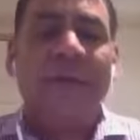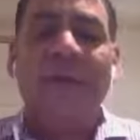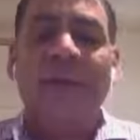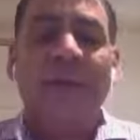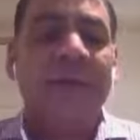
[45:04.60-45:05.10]

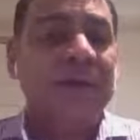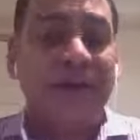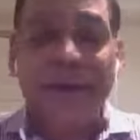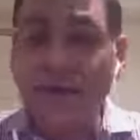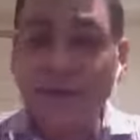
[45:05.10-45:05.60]
then
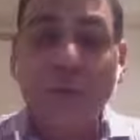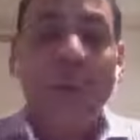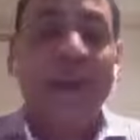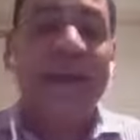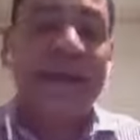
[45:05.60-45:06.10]
get out of the
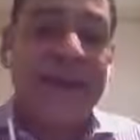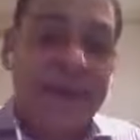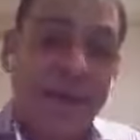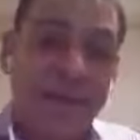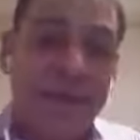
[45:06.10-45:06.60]
way,
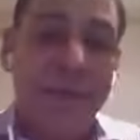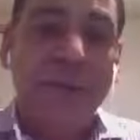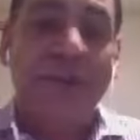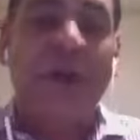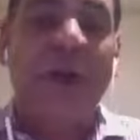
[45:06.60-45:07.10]
get the people
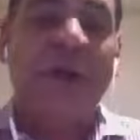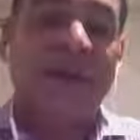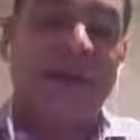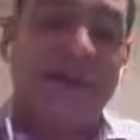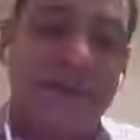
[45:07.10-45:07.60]
that are,
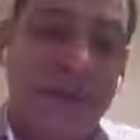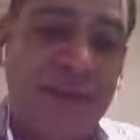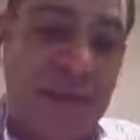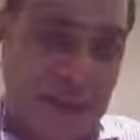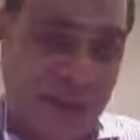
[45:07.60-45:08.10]
convey
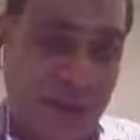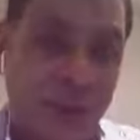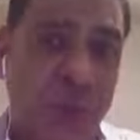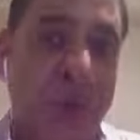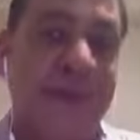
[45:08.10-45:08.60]
the message
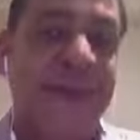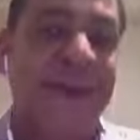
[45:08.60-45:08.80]
you want,